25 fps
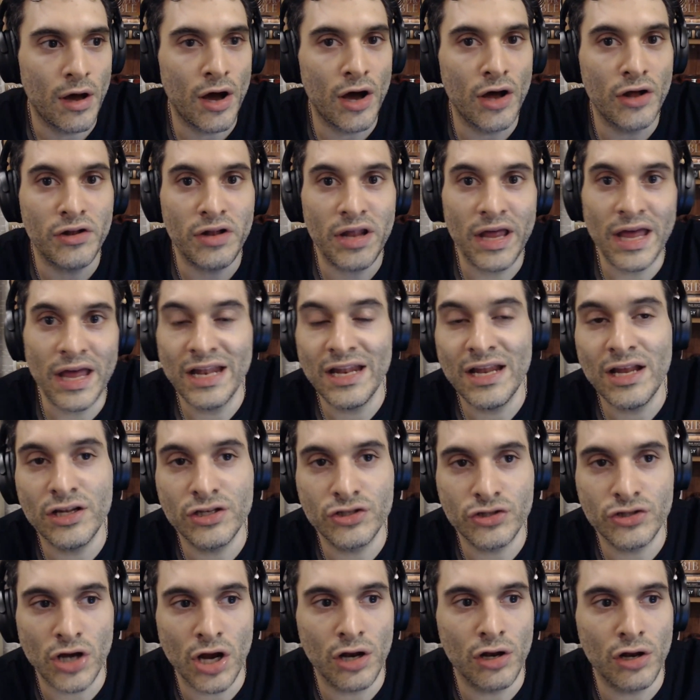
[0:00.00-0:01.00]
on
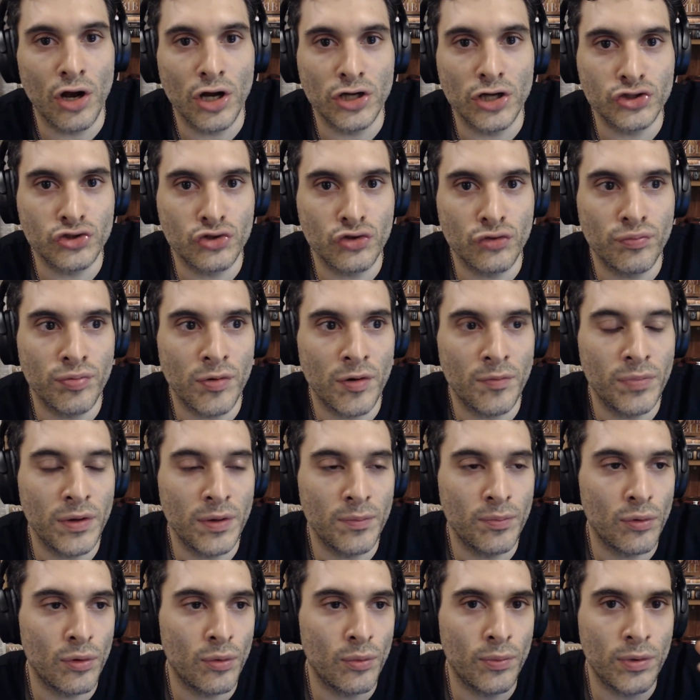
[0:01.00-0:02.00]
any large group of
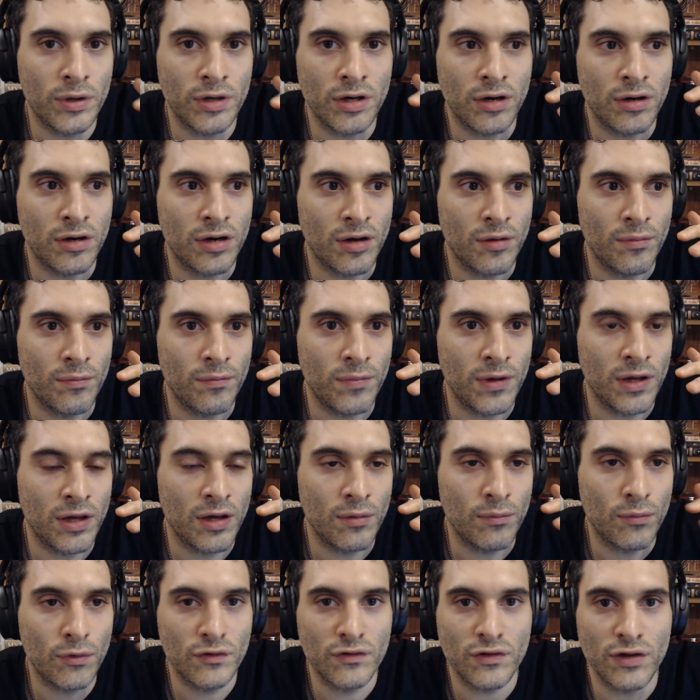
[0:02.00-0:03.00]
people, whether they're
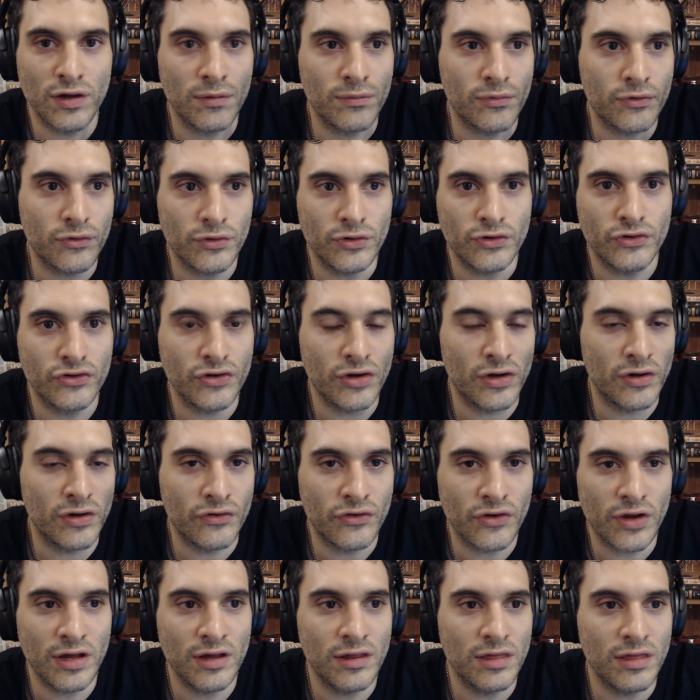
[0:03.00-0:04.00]
being Muslims,
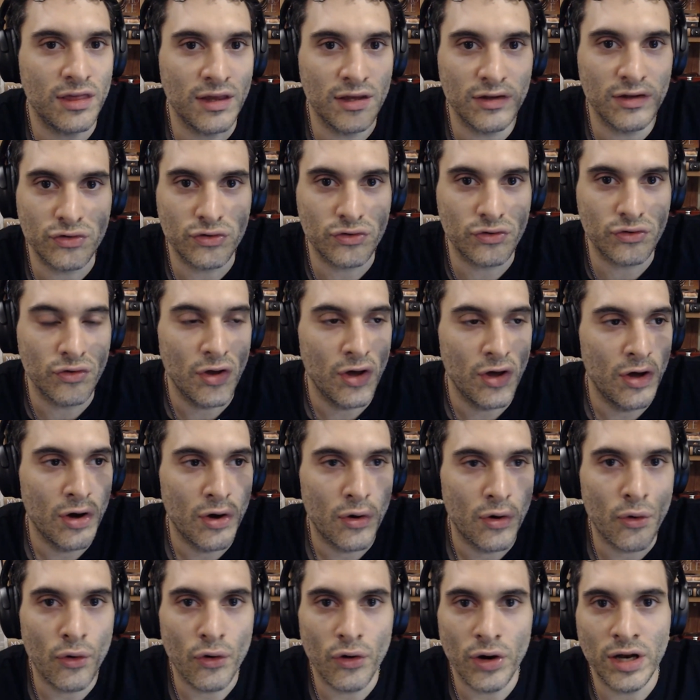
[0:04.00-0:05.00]
Christians, atheists,
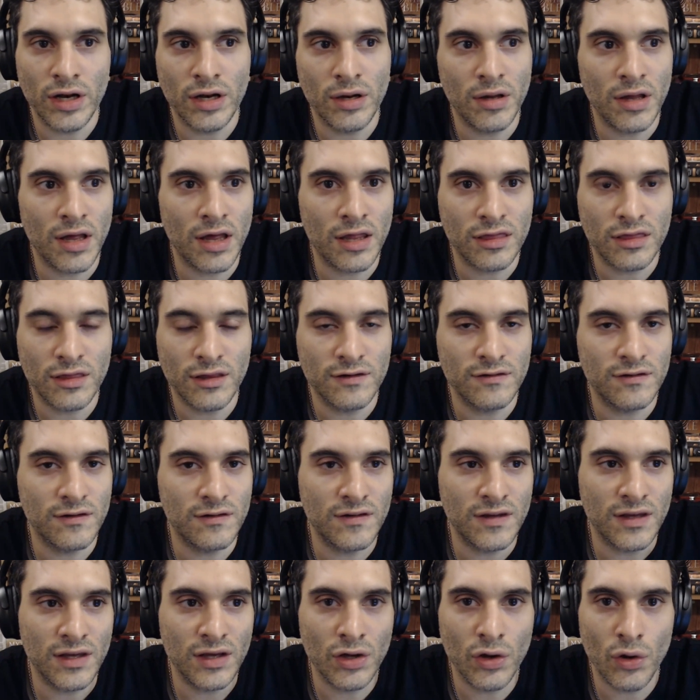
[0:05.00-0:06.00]
or any
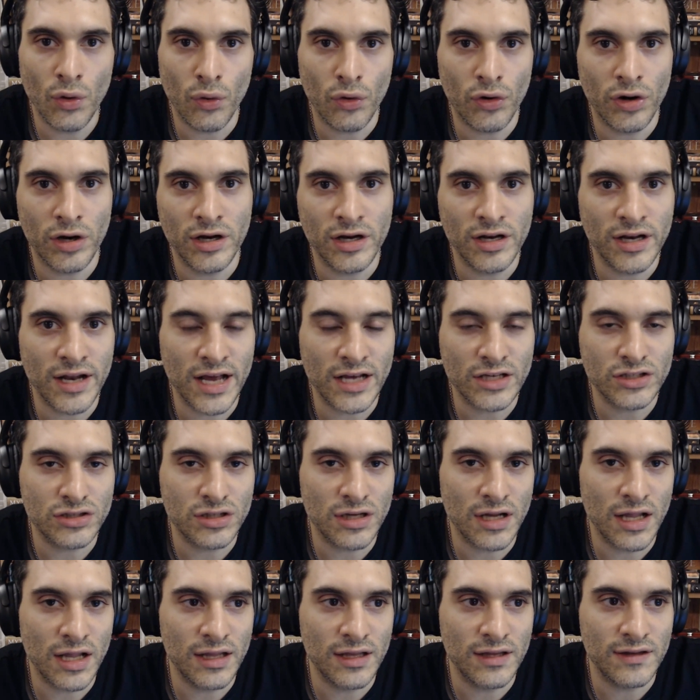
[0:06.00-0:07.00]
ethnicity or any
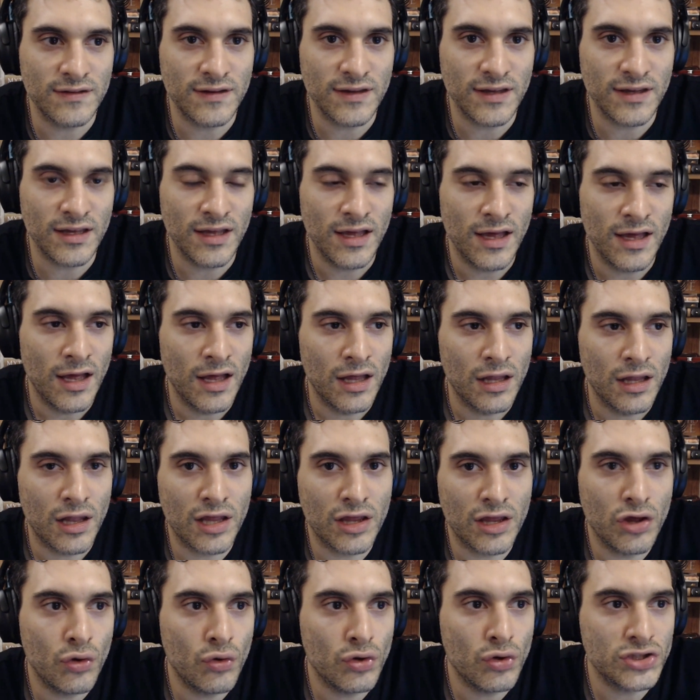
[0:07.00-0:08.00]
nationality.
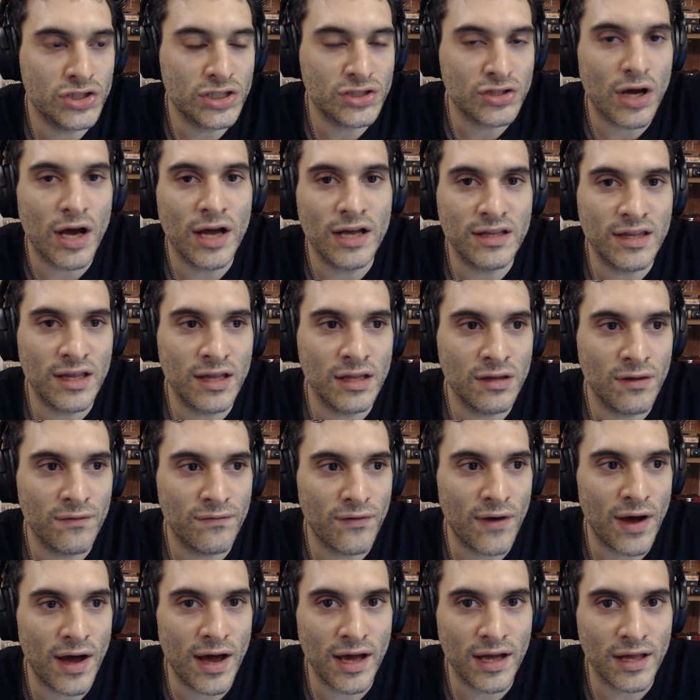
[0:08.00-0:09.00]
Like you could just
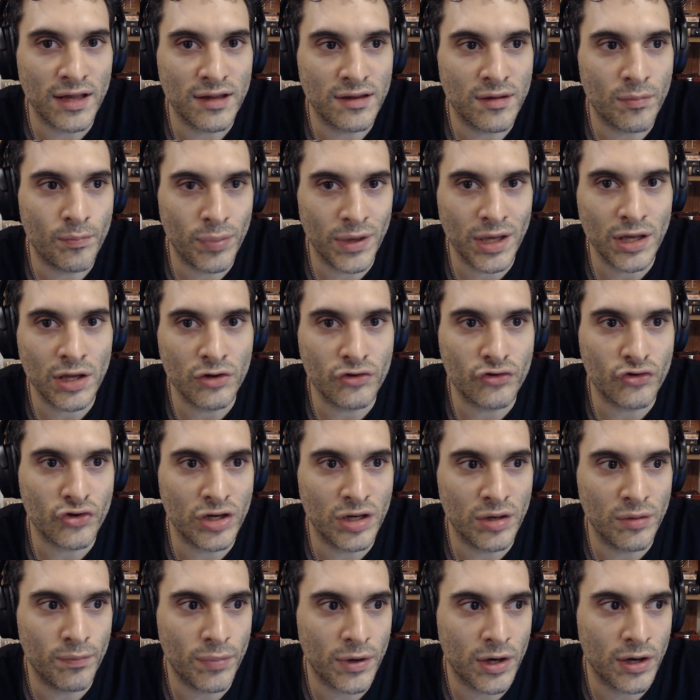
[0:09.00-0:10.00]
identify the
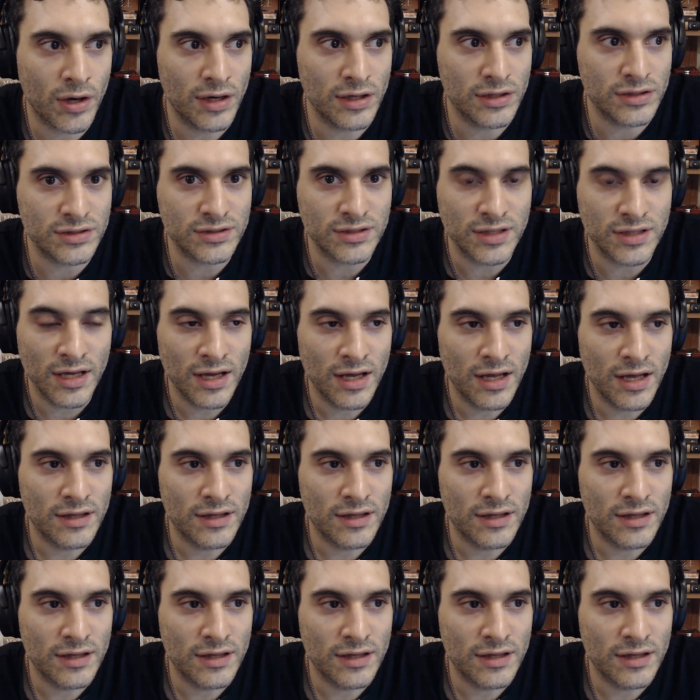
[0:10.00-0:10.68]
bigotry because